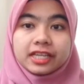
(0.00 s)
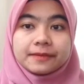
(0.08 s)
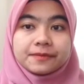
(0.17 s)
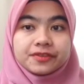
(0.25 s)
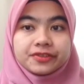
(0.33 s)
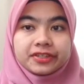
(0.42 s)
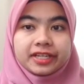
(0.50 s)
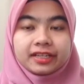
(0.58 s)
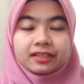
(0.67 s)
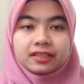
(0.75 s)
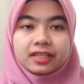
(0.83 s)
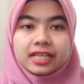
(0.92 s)
Abstract.
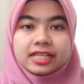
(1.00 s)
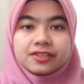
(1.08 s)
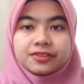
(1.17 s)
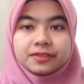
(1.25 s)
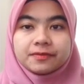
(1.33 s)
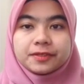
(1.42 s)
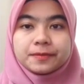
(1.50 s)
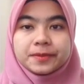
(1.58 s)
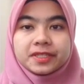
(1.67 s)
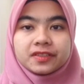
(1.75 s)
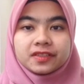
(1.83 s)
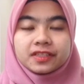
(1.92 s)
Extreme
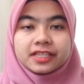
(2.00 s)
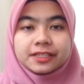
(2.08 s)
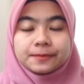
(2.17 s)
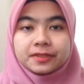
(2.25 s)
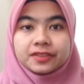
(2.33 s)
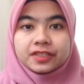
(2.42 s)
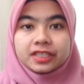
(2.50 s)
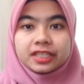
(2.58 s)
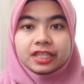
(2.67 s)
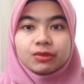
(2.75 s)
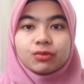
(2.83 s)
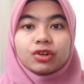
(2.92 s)
temperature,
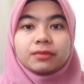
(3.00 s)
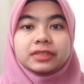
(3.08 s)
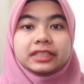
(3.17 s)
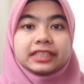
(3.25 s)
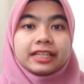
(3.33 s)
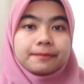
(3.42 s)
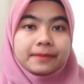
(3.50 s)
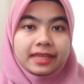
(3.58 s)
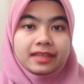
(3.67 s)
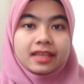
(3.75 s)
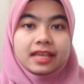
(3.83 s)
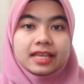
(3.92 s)
especially warmer
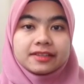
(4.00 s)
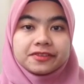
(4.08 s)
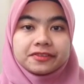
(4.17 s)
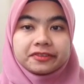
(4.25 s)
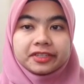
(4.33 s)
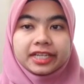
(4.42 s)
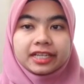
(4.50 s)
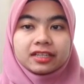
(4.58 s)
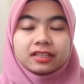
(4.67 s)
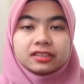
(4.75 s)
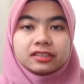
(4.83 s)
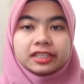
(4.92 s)
climate, has created
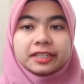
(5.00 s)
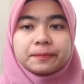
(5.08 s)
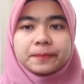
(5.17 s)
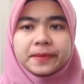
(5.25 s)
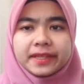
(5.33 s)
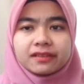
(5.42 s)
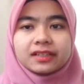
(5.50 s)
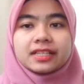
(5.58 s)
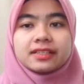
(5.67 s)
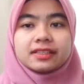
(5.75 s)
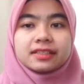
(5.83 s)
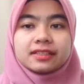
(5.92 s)
a rapid
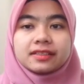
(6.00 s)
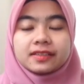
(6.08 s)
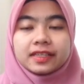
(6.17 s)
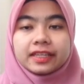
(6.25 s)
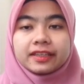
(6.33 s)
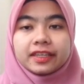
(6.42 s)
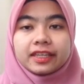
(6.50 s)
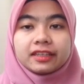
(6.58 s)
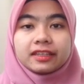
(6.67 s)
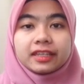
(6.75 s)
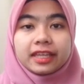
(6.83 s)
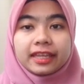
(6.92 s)
rises in heat
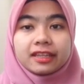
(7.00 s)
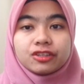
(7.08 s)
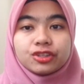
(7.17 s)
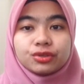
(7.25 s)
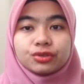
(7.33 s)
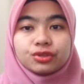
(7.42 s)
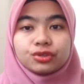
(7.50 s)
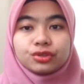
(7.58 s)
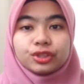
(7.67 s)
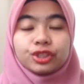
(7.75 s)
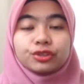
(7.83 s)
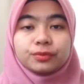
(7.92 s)
gain due to
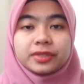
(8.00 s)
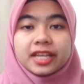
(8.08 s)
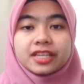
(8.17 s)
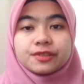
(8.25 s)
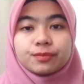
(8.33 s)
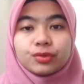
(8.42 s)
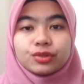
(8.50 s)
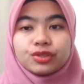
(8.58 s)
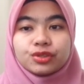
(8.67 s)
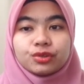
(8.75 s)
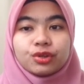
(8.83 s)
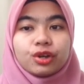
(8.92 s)
human
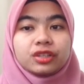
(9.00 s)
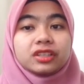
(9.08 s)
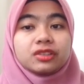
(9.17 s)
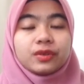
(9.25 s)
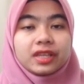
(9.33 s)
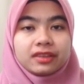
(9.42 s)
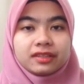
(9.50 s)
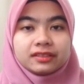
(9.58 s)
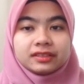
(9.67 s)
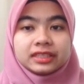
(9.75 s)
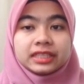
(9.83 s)
exposed to hotter weather